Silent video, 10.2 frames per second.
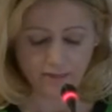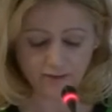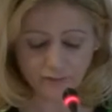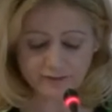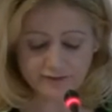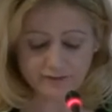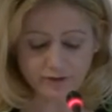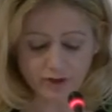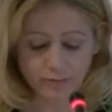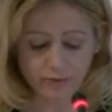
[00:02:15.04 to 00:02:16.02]
This was the
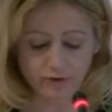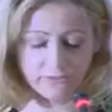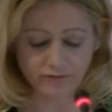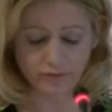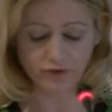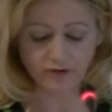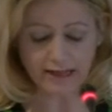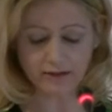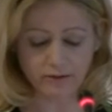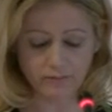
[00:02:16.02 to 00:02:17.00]
starting point at which
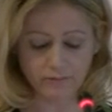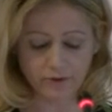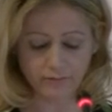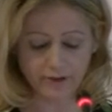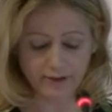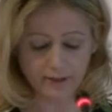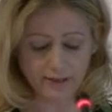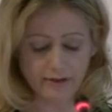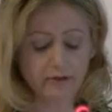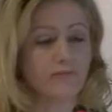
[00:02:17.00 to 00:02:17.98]
HELCOM, a
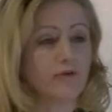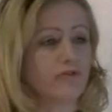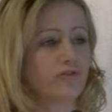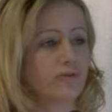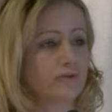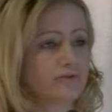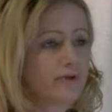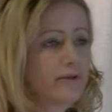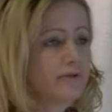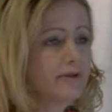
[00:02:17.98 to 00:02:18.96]
pioneering convention, was
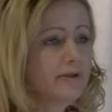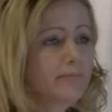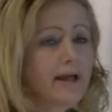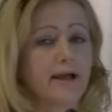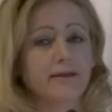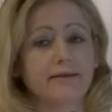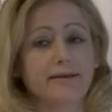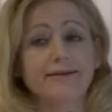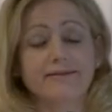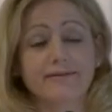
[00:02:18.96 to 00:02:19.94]
founded back in
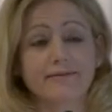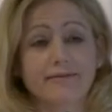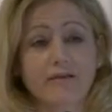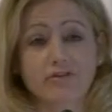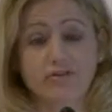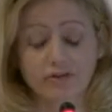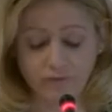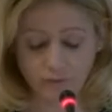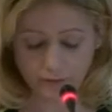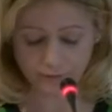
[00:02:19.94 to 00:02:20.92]

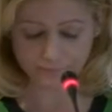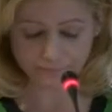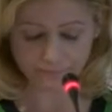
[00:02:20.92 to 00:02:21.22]
1974.